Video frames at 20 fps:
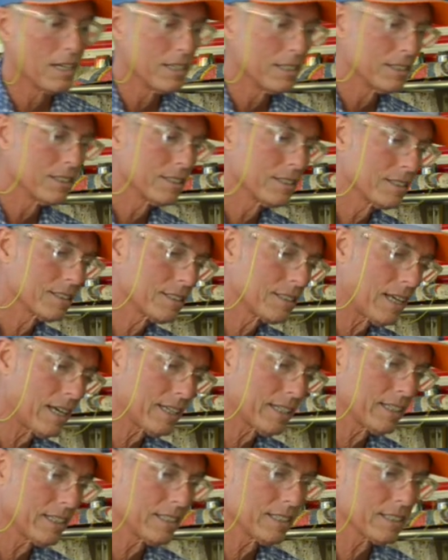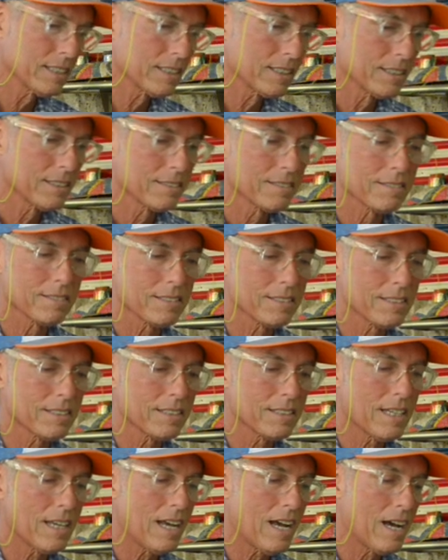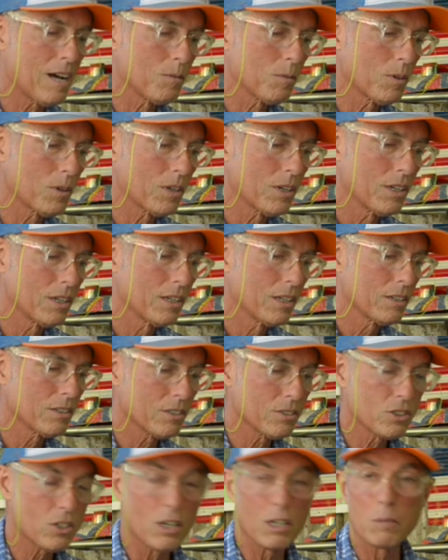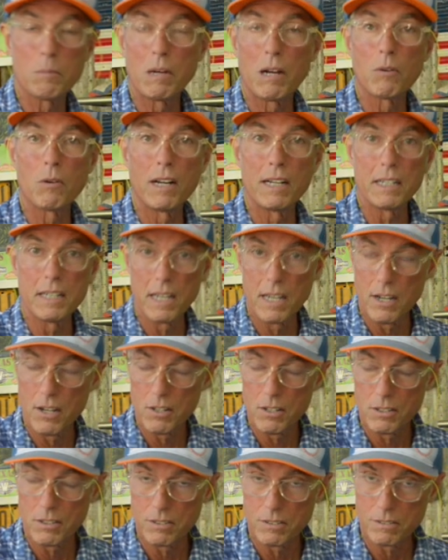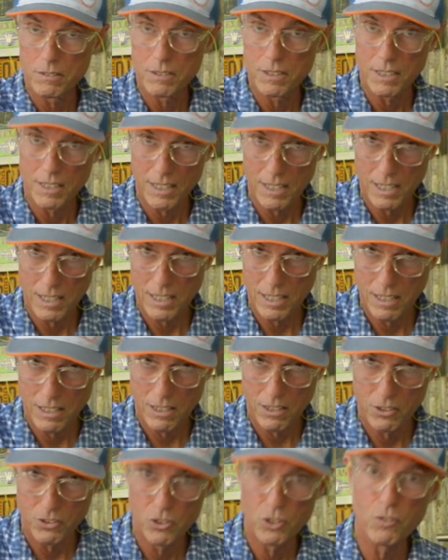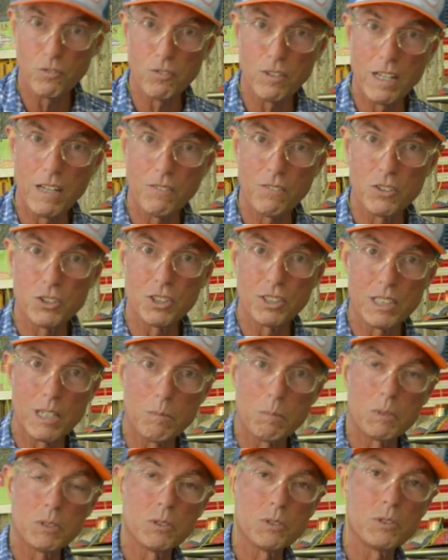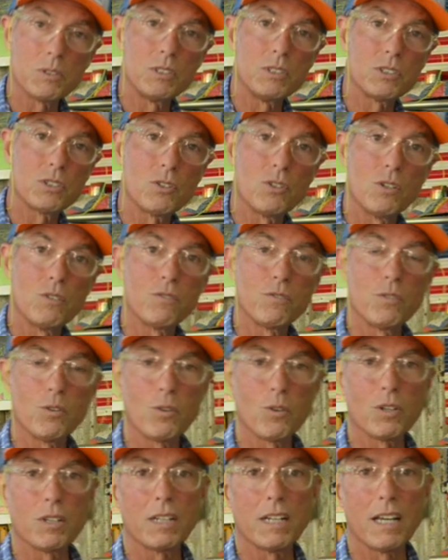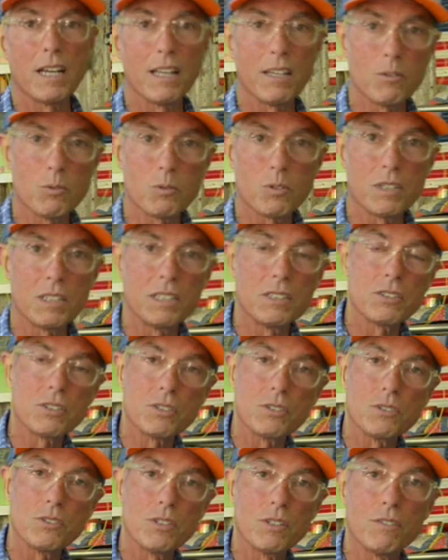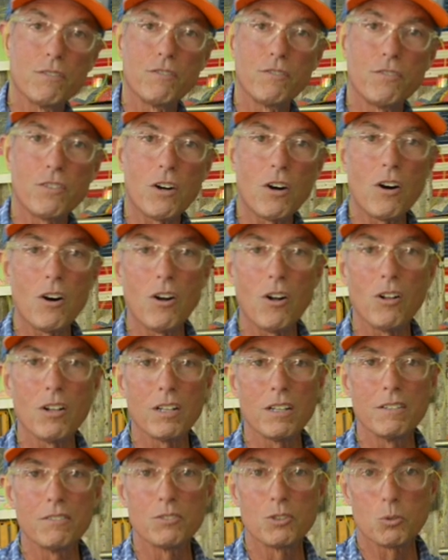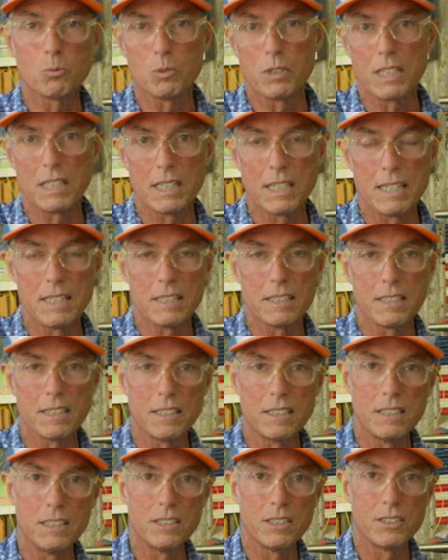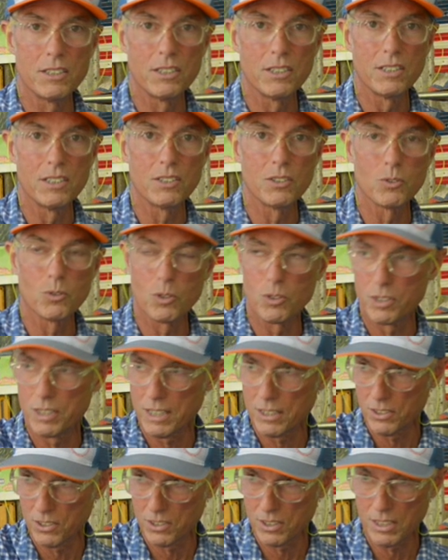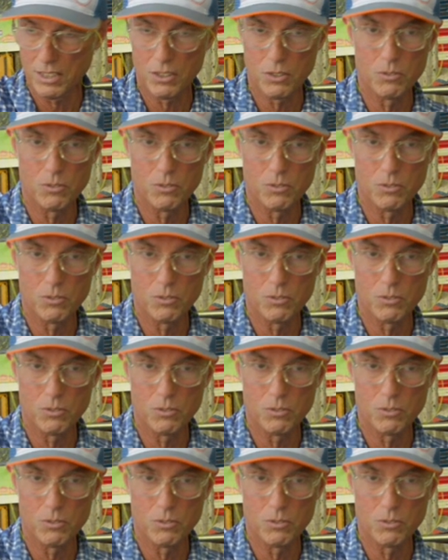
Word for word: Second, I'm going to talk about right now and your fly fishing opportunities going forward now that we're into the fall of 2019 here in North Texas and